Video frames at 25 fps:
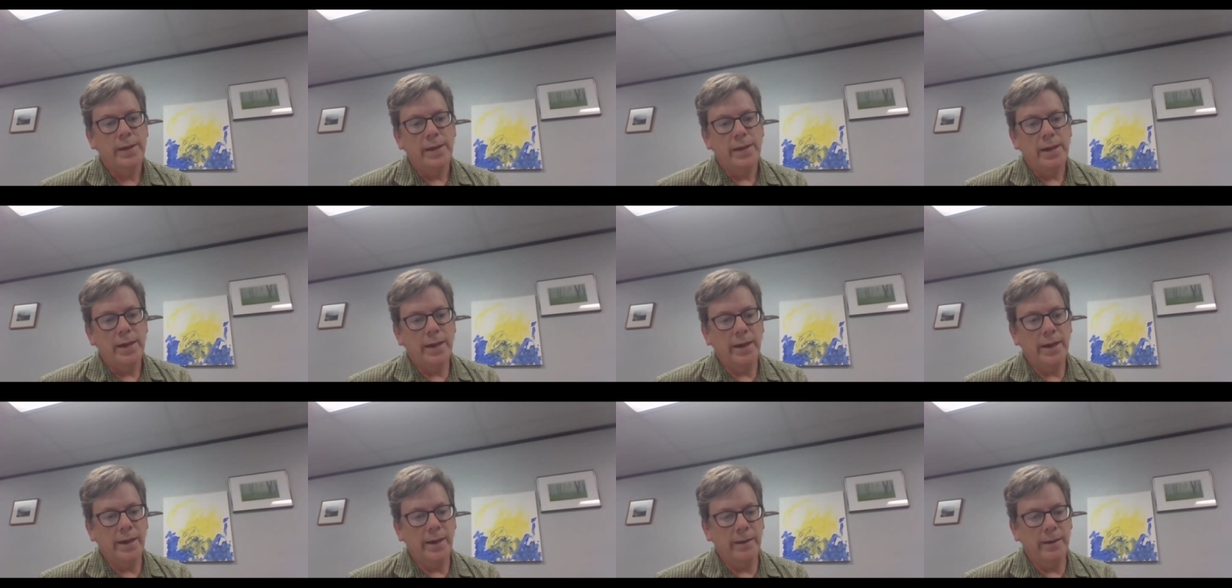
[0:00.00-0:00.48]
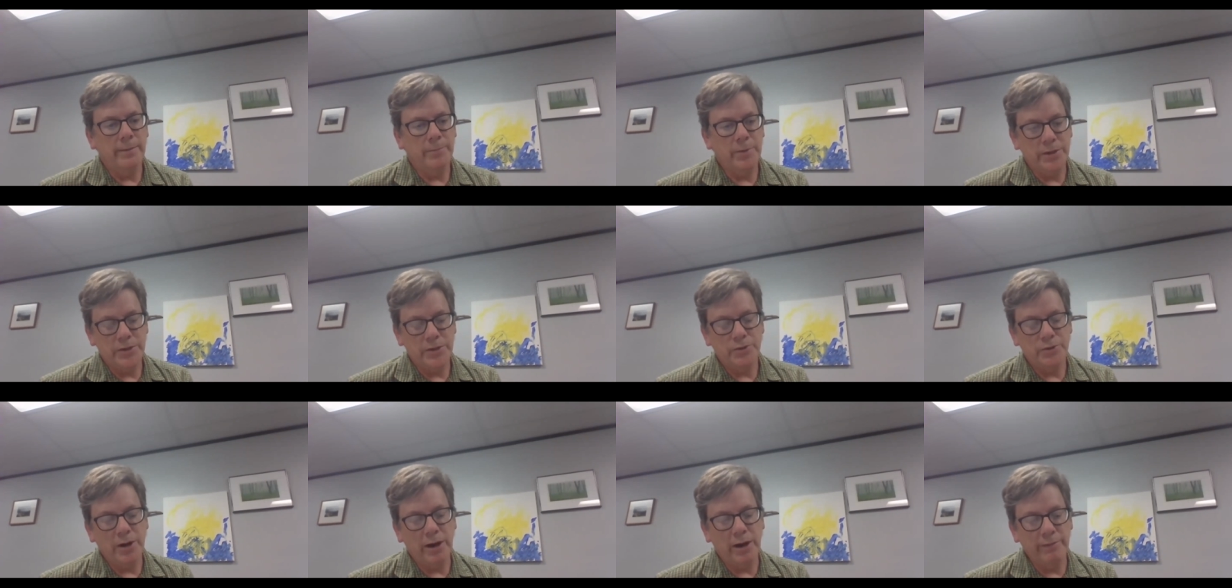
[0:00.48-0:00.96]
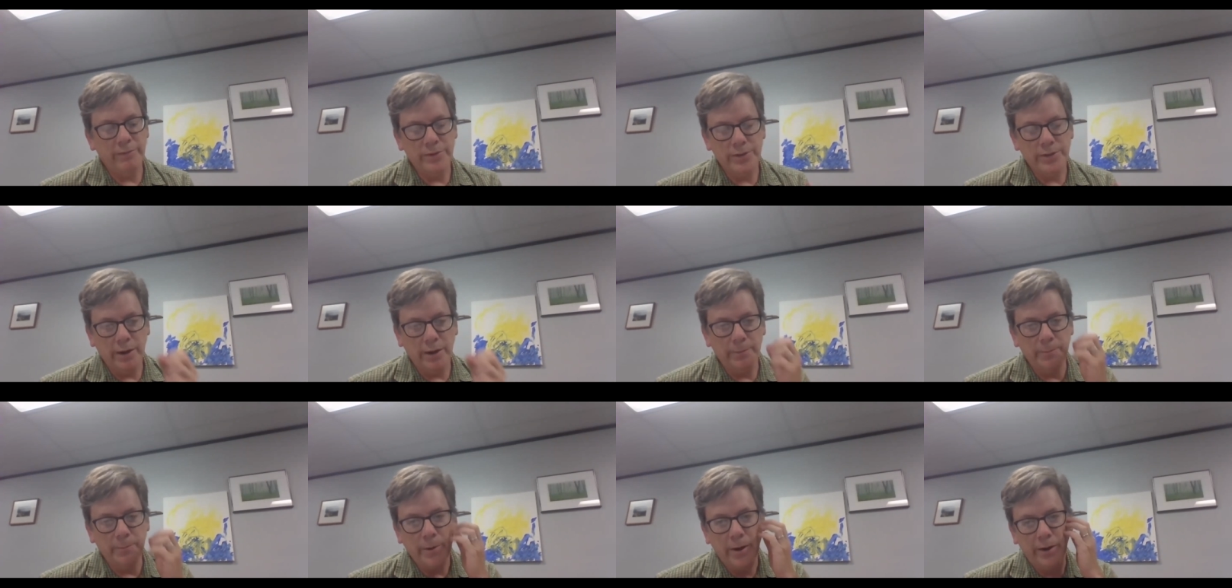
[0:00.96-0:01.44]
and bus drivers
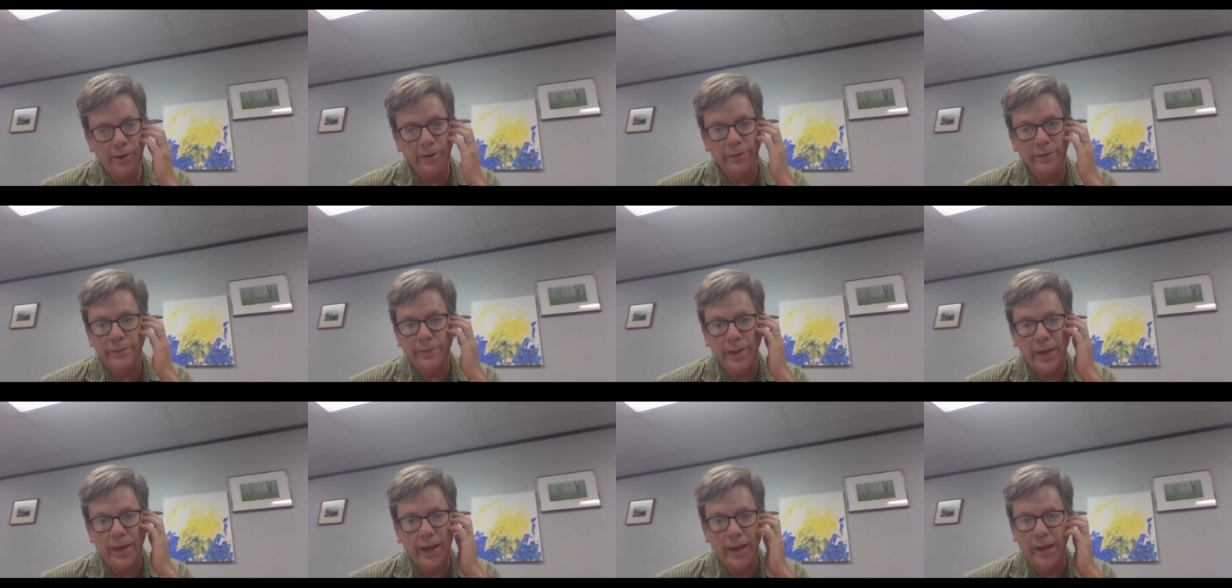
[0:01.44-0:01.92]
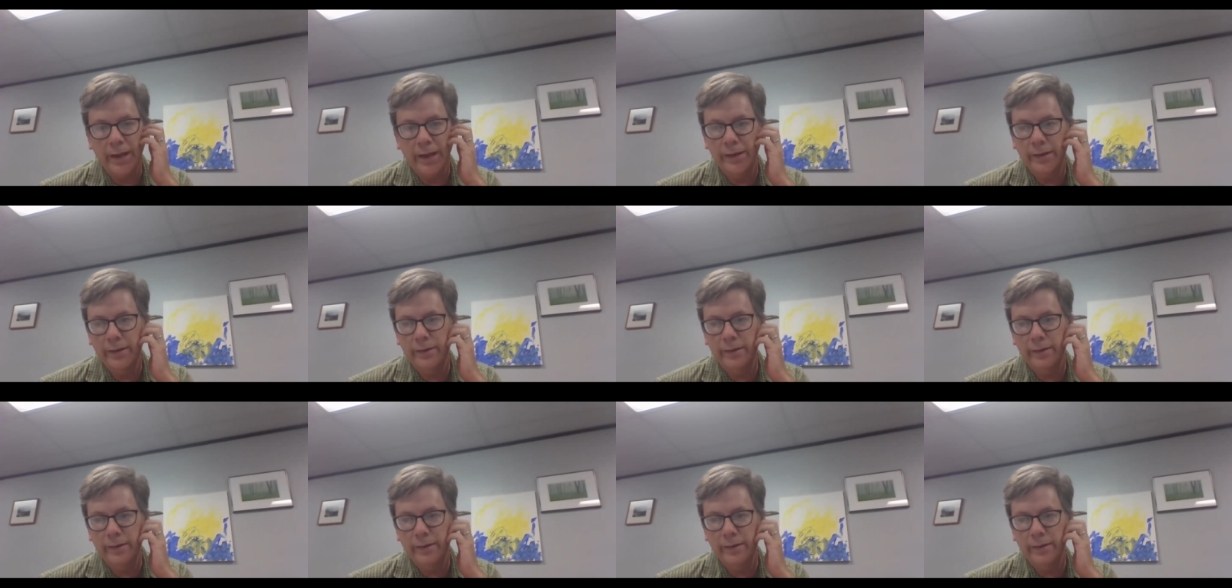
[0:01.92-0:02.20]
are part of that,